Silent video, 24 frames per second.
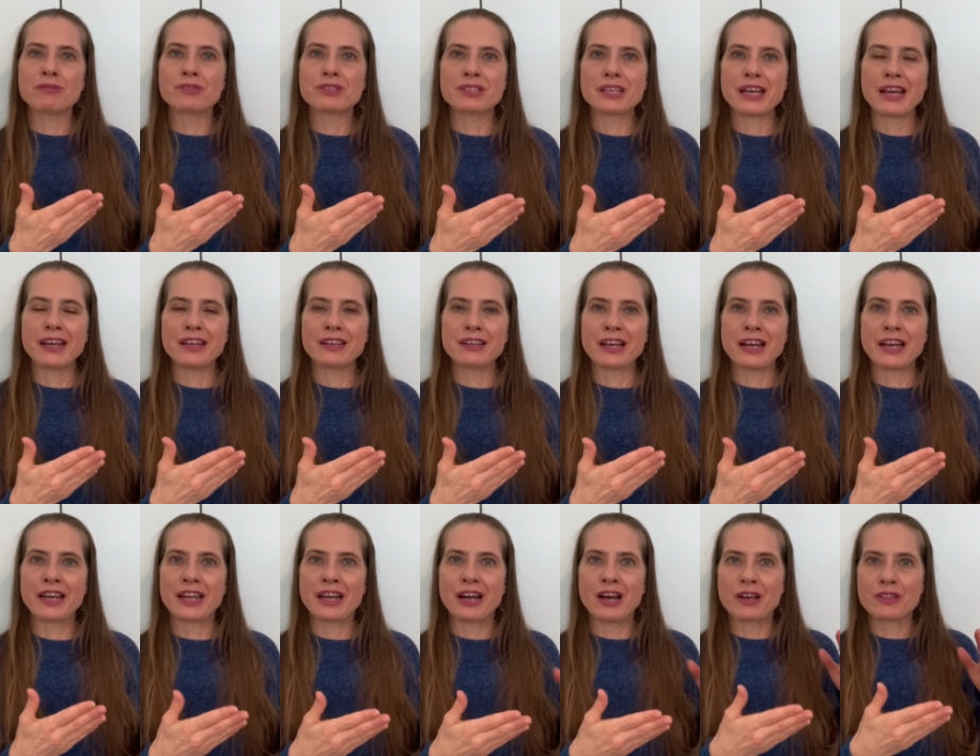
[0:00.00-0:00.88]

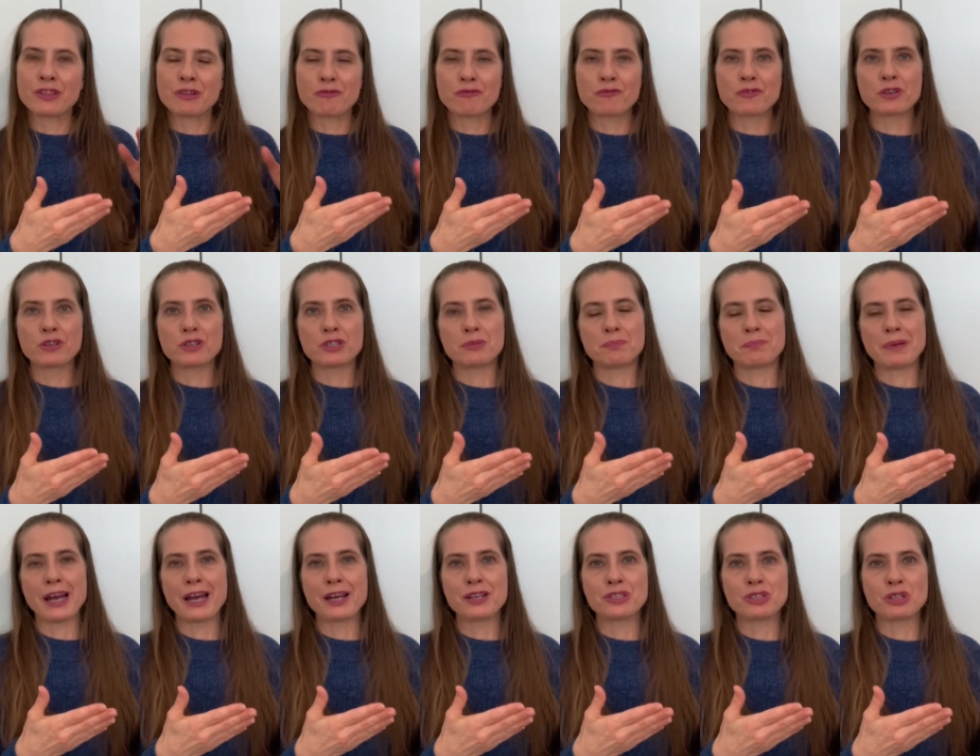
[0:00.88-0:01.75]
Sinai on the first
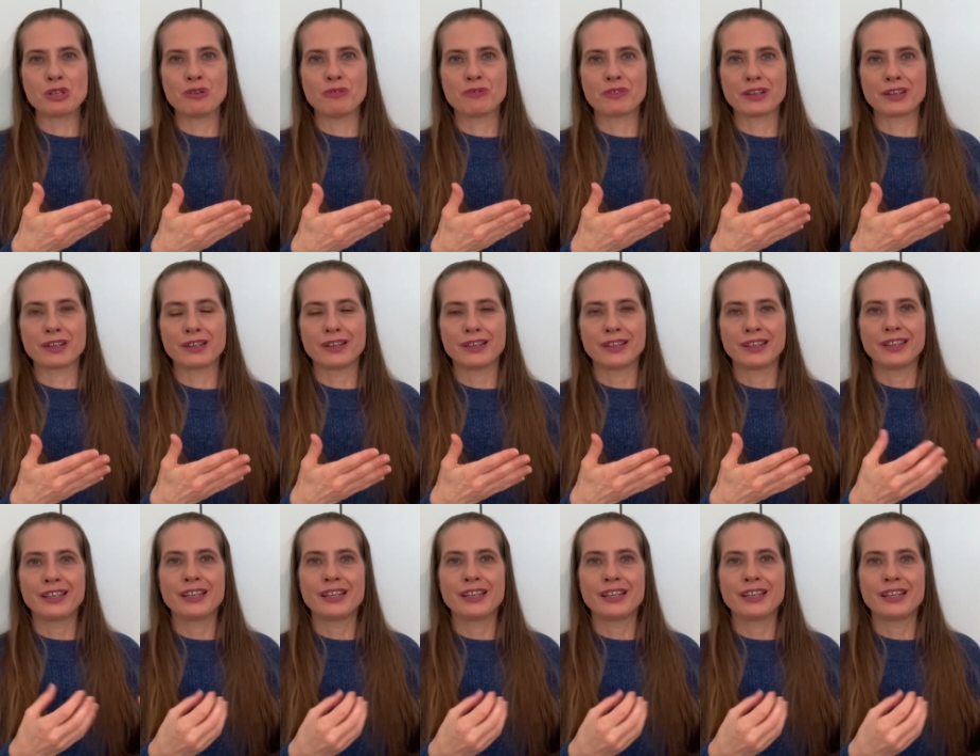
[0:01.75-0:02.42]
Passover